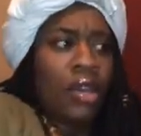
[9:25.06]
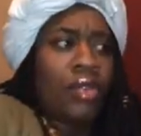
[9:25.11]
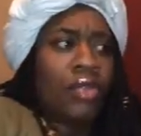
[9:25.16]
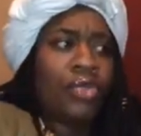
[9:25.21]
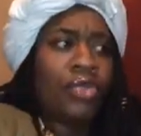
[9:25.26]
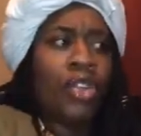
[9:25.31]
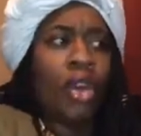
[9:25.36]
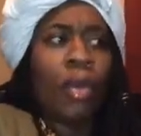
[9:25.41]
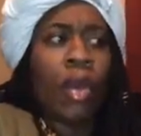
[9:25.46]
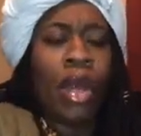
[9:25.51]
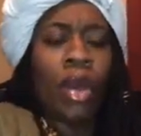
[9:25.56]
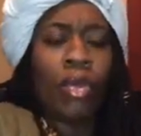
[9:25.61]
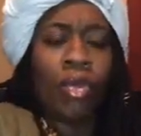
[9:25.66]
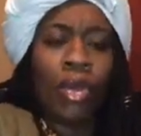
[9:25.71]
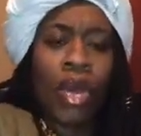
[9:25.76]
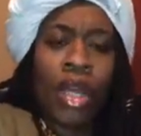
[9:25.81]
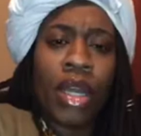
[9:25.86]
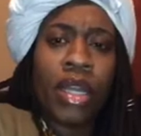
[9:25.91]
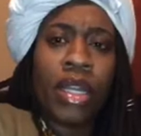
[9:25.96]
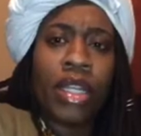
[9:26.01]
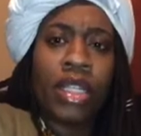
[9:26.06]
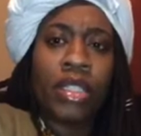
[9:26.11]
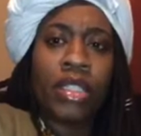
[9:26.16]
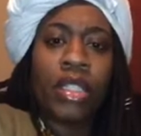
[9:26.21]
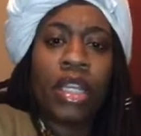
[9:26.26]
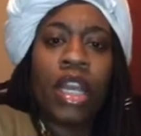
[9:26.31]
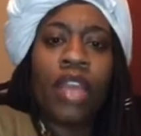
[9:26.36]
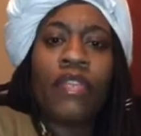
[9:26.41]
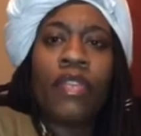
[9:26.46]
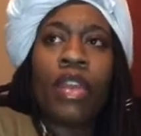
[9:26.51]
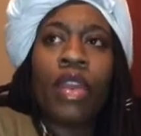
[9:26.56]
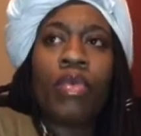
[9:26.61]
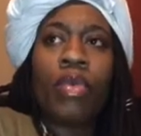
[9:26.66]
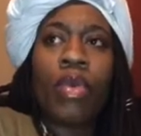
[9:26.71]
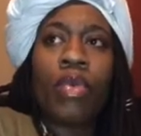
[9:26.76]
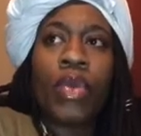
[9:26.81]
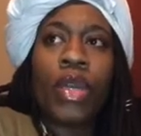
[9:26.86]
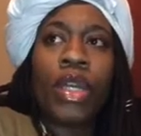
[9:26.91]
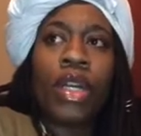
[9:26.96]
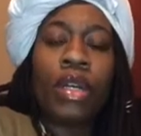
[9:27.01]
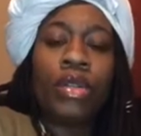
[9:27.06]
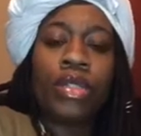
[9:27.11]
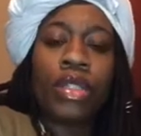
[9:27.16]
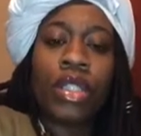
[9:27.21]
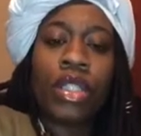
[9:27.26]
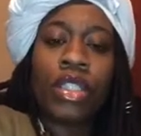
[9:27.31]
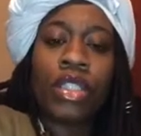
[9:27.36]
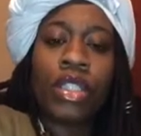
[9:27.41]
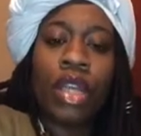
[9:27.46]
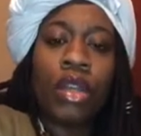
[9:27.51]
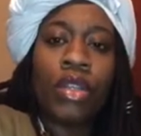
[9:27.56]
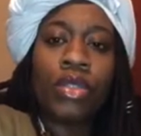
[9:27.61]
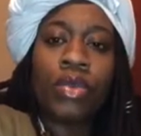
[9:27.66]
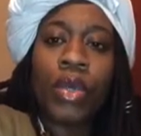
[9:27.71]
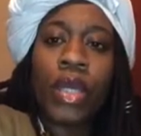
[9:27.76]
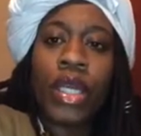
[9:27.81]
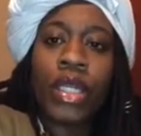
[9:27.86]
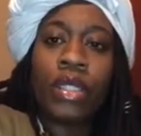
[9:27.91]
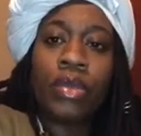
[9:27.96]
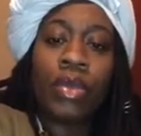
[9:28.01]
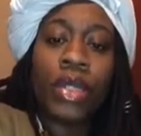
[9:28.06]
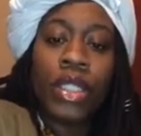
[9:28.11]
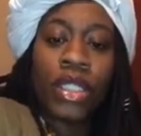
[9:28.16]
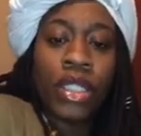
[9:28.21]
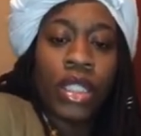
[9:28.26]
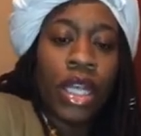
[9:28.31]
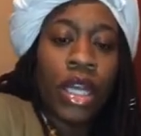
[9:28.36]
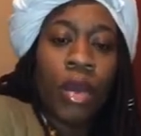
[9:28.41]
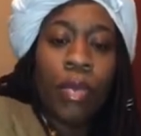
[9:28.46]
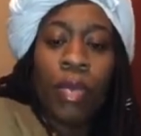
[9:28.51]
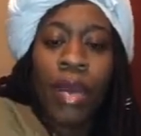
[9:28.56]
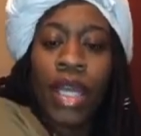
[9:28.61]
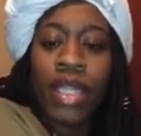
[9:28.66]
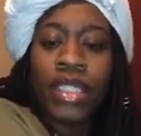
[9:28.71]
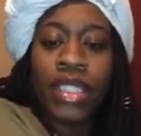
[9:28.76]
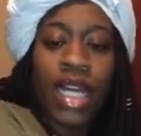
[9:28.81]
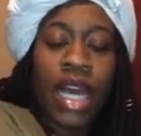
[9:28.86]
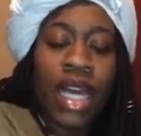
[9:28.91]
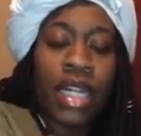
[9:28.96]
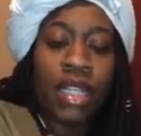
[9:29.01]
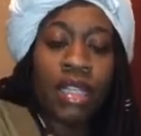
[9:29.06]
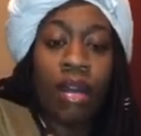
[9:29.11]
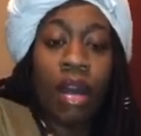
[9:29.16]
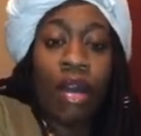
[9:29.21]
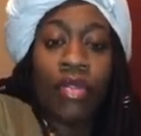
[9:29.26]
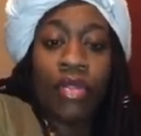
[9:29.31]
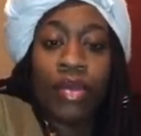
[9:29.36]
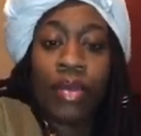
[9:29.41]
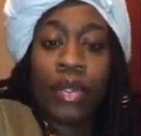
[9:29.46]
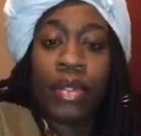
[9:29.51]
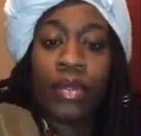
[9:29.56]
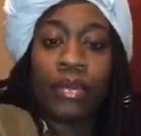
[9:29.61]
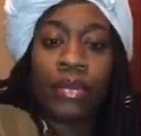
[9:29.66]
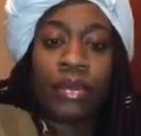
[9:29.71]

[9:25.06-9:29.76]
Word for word: No matter what it is, even when we go to the church, we, we still pay tithe and offering.